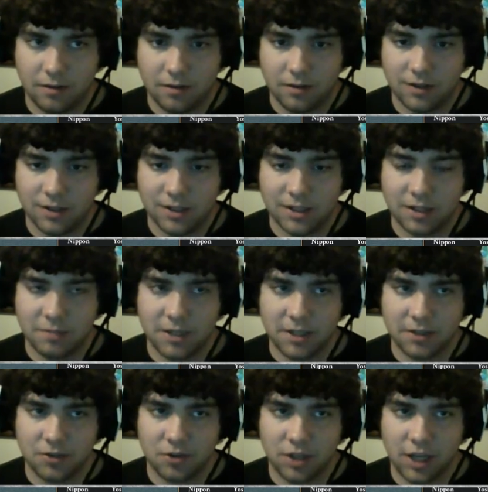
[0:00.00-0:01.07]
This is going to be like
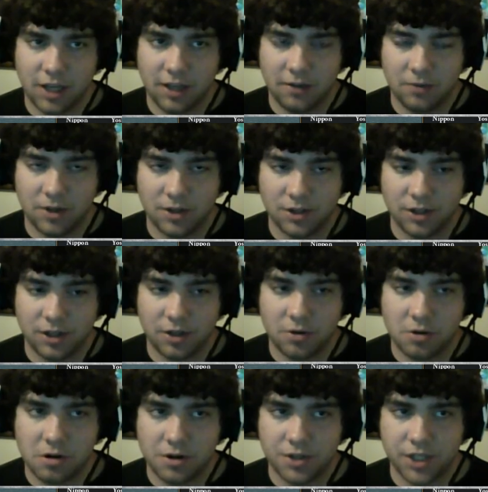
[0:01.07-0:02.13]
the only island we're actually going to
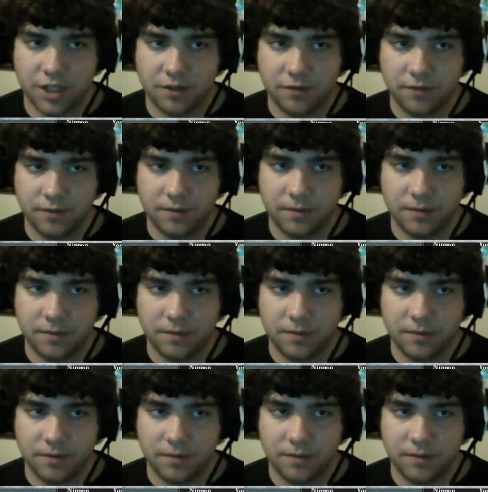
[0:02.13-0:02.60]
core ourselves.